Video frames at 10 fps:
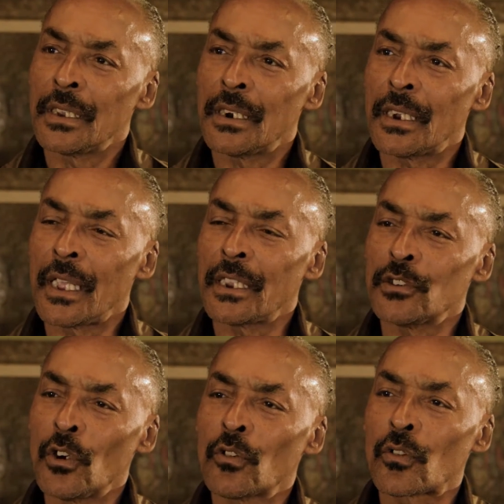Had
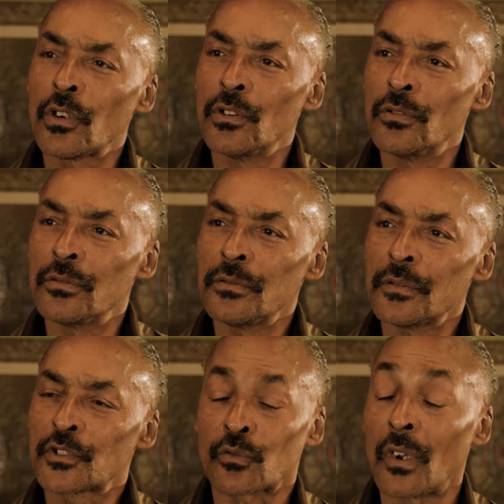no clue,
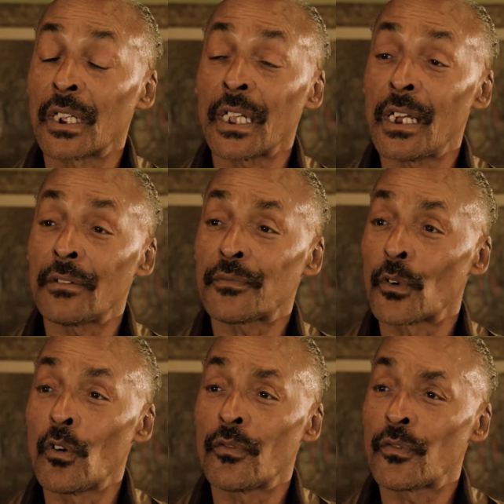strung out
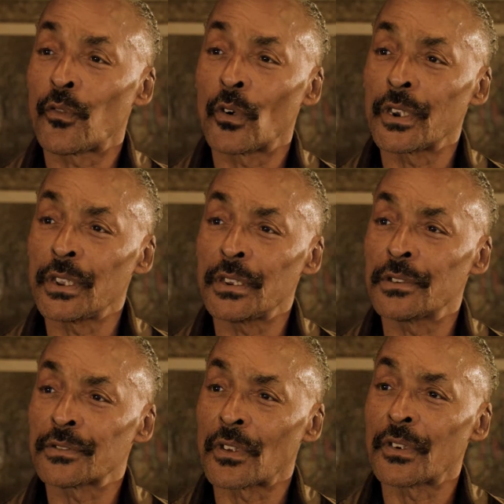for over 40
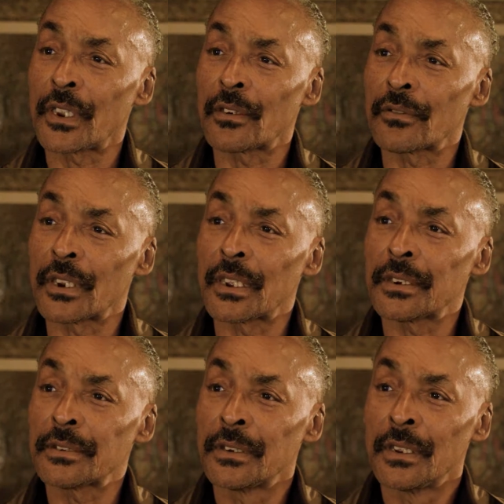years on
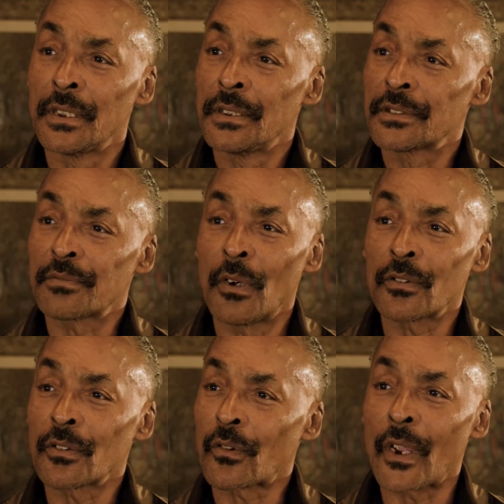heroin,
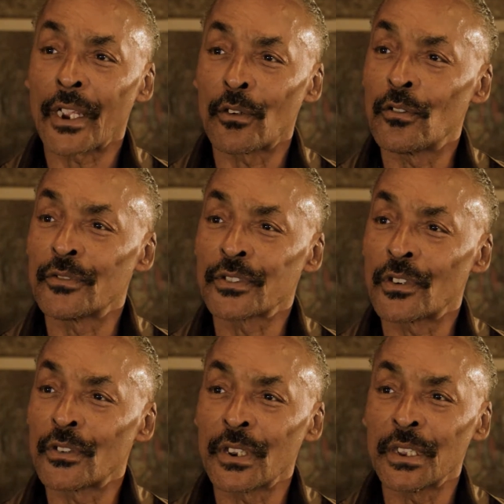smoking crack over
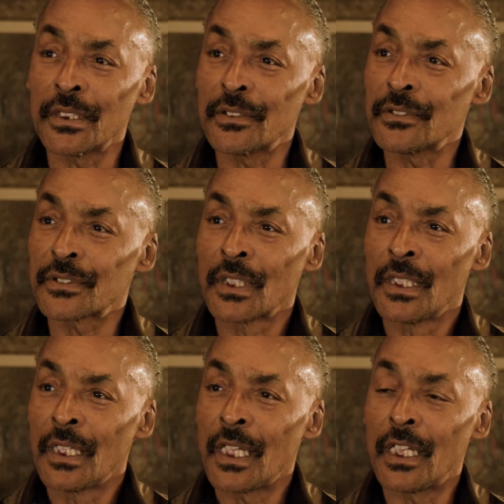30 years.
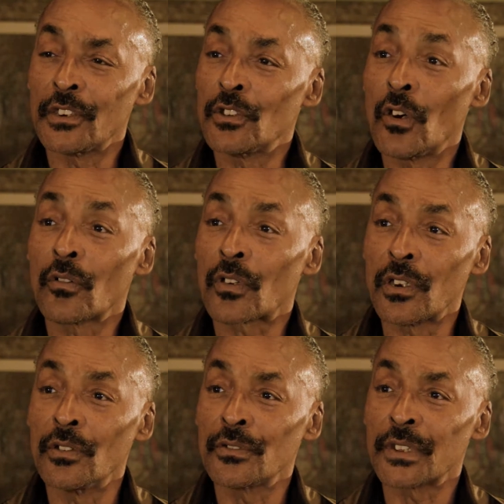Had no
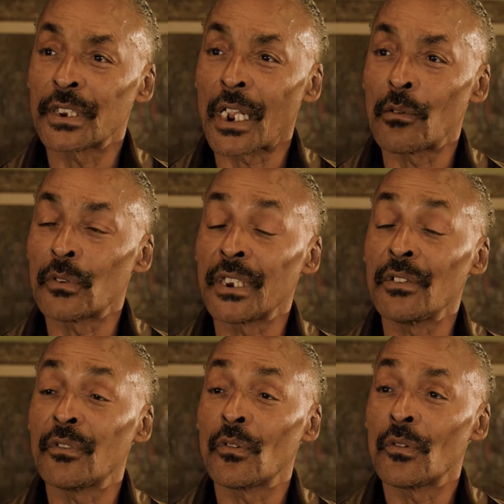clue that I would
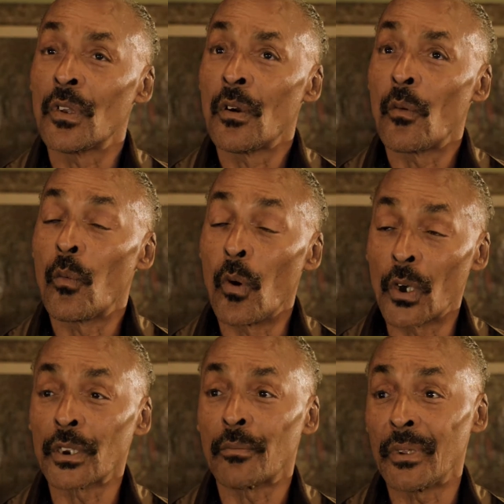even
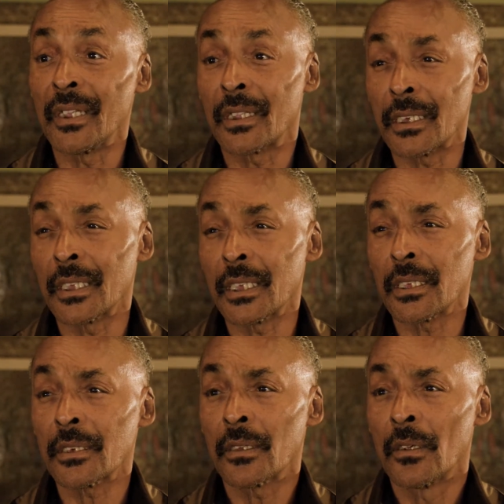want to be
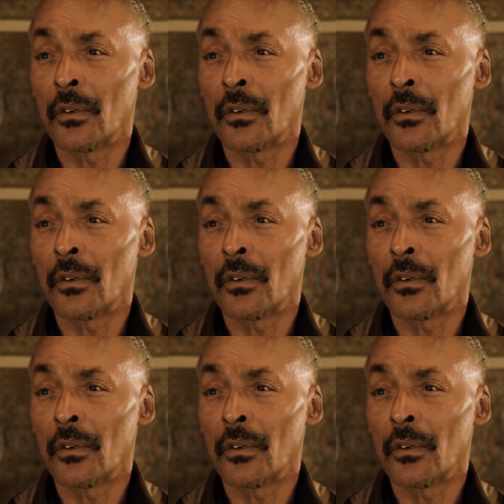clean